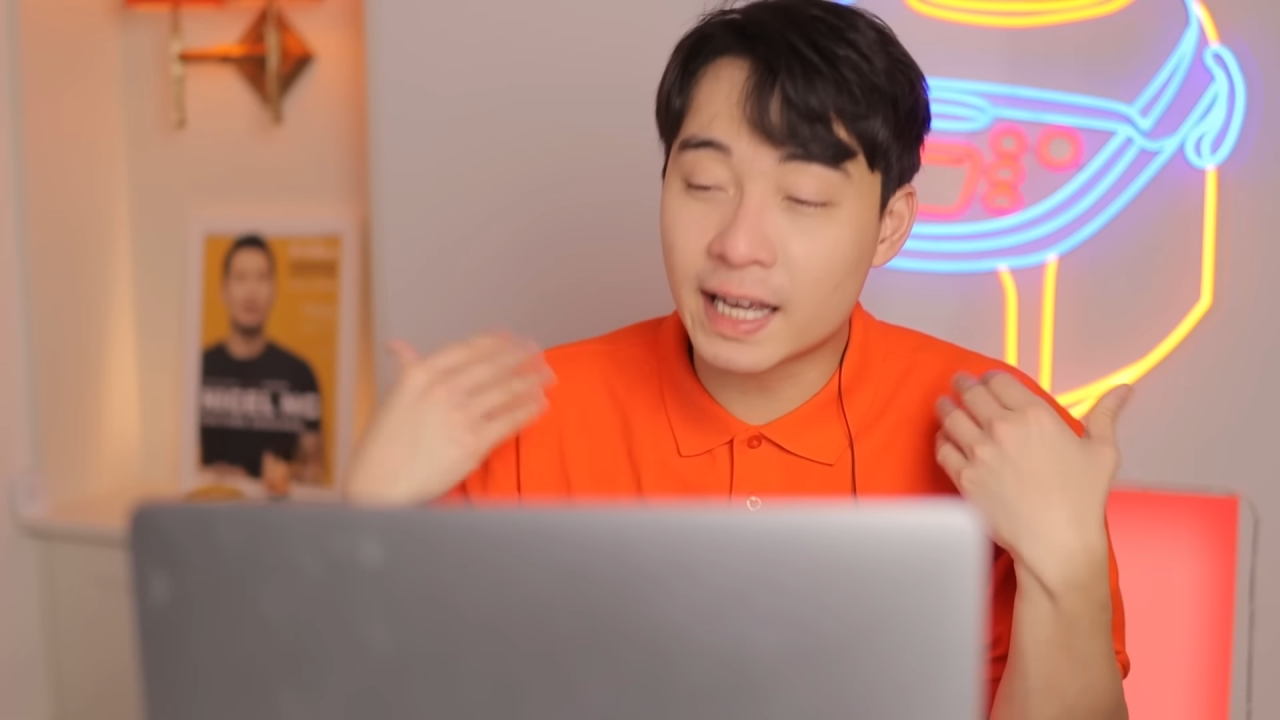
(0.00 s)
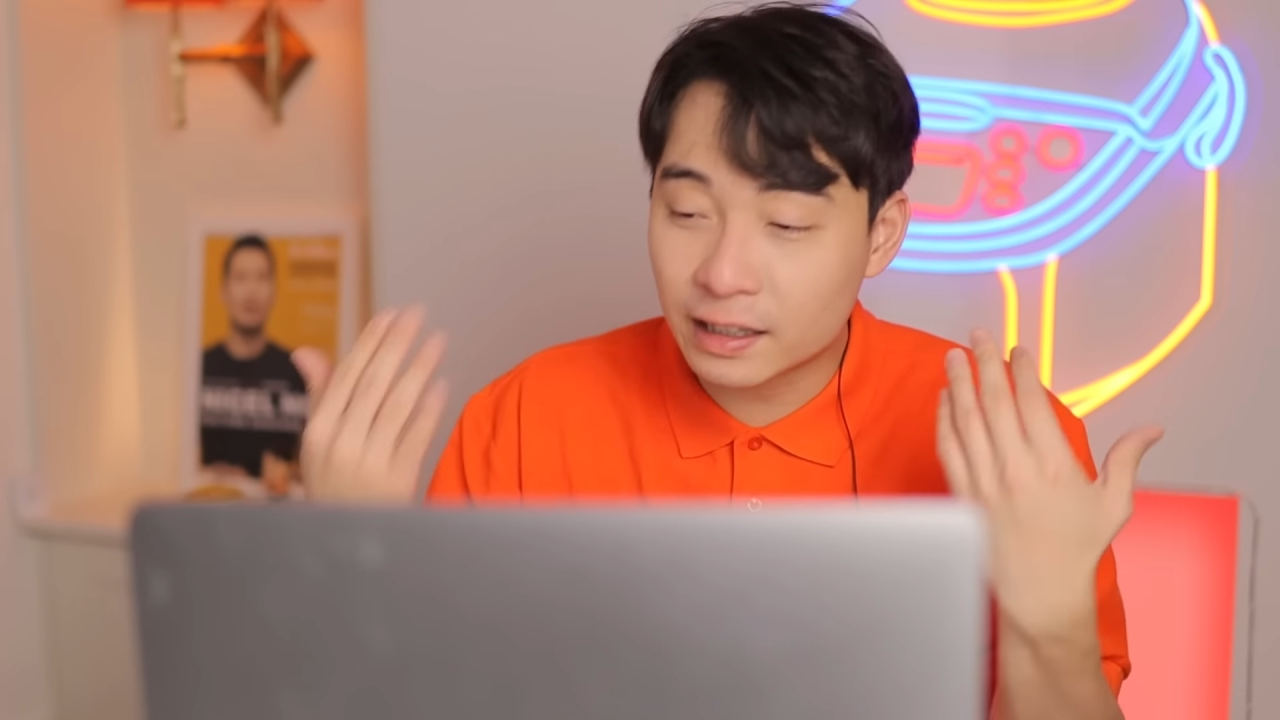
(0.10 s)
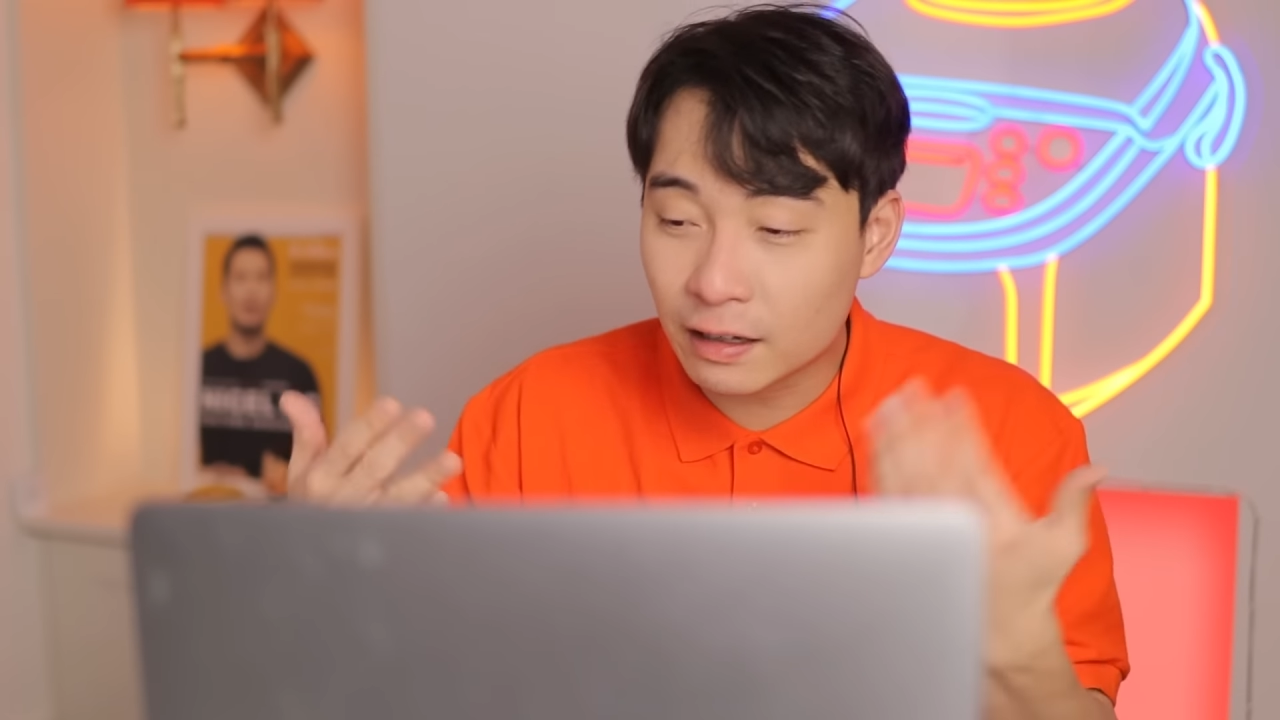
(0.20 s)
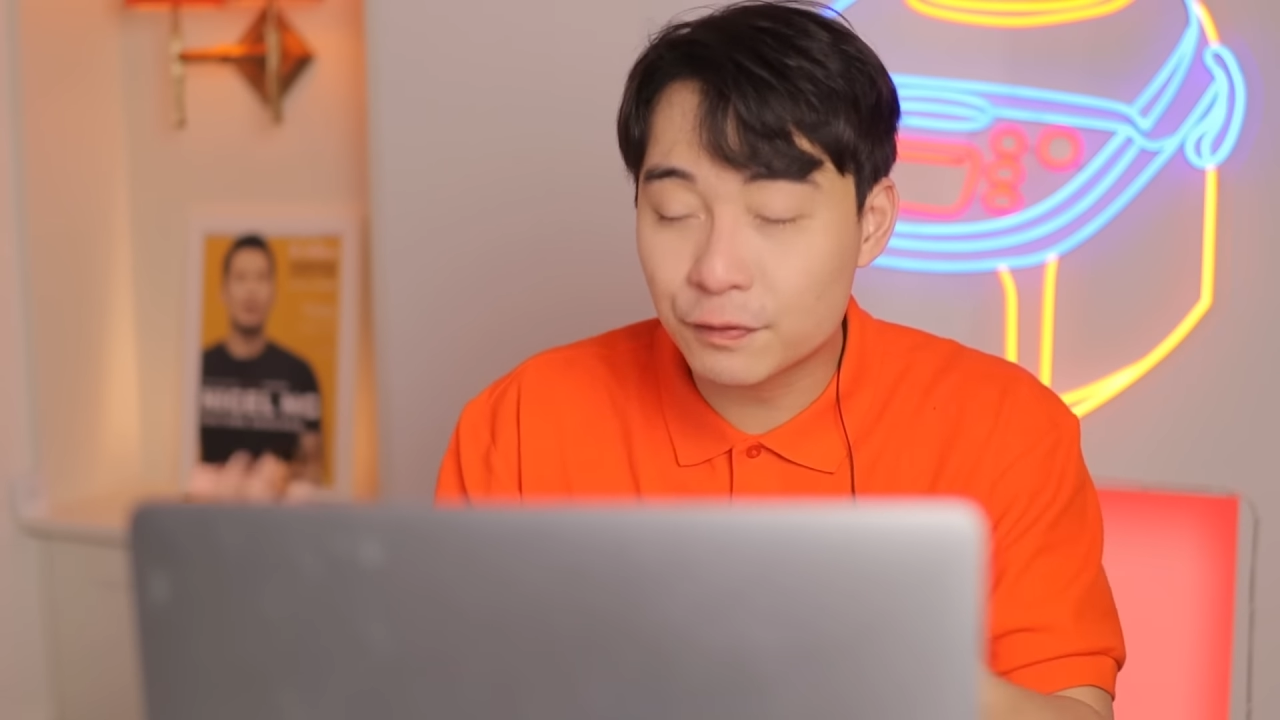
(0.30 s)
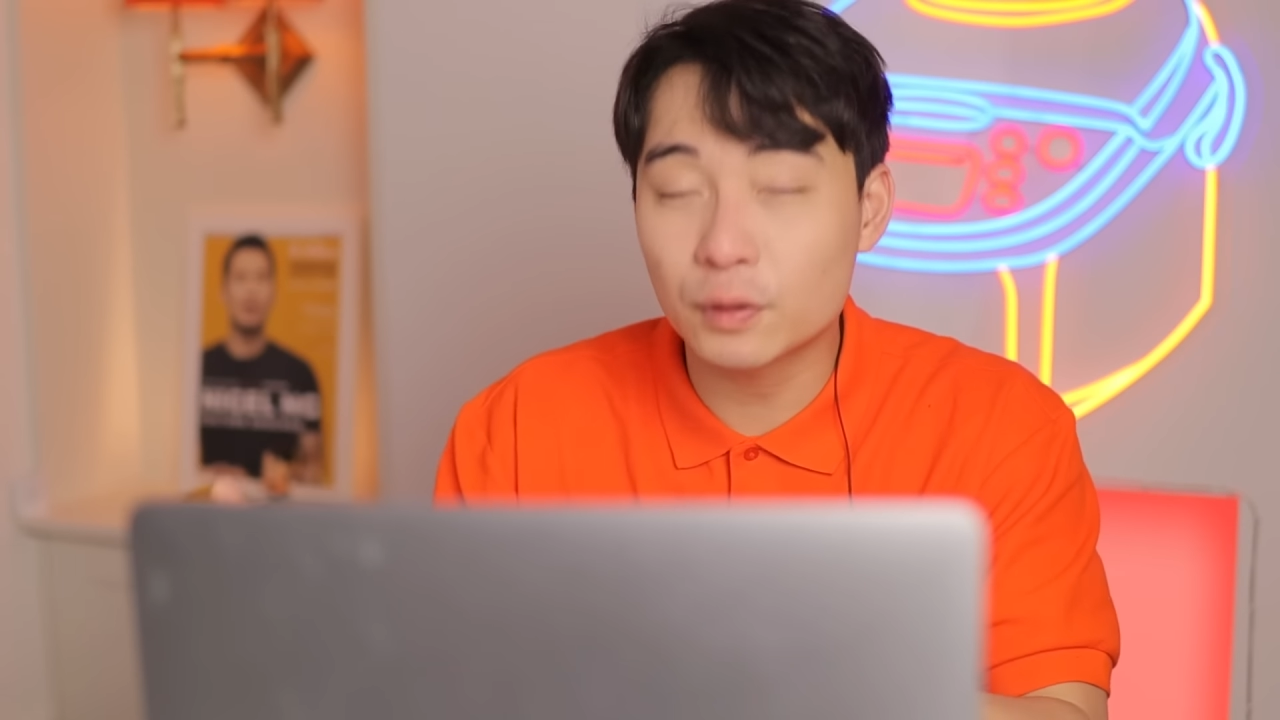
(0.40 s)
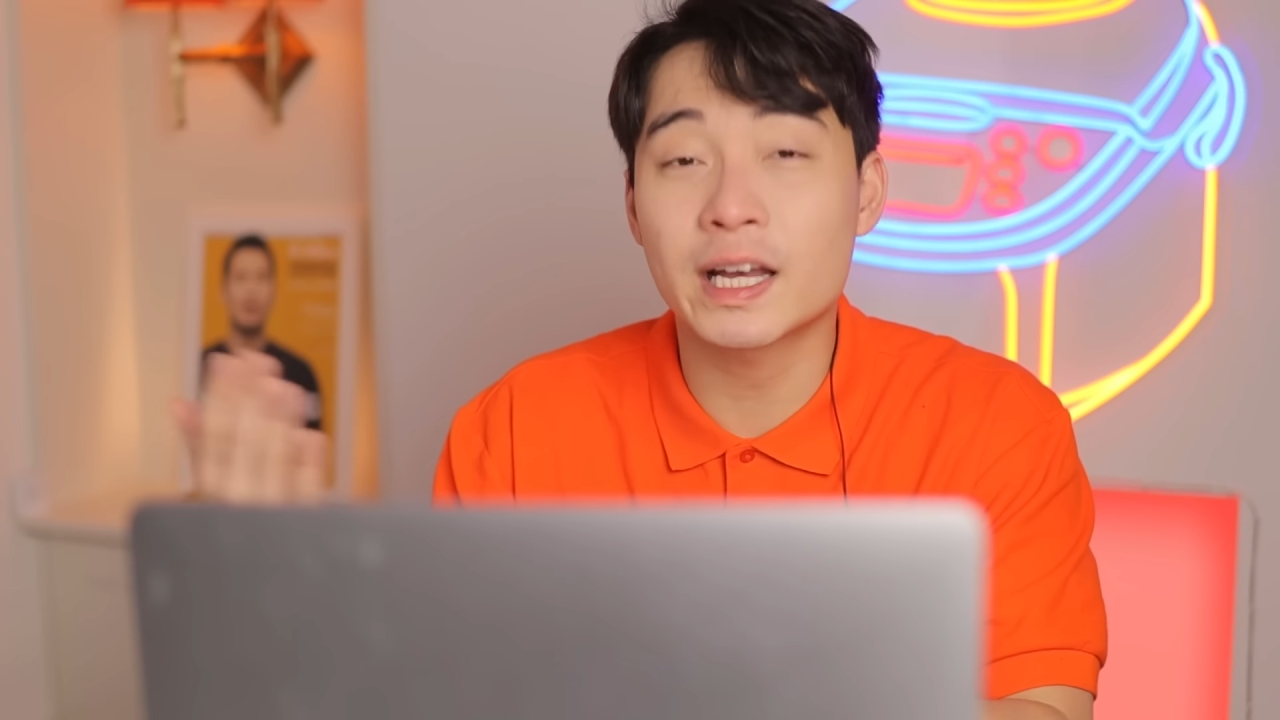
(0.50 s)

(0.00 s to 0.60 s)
and nephew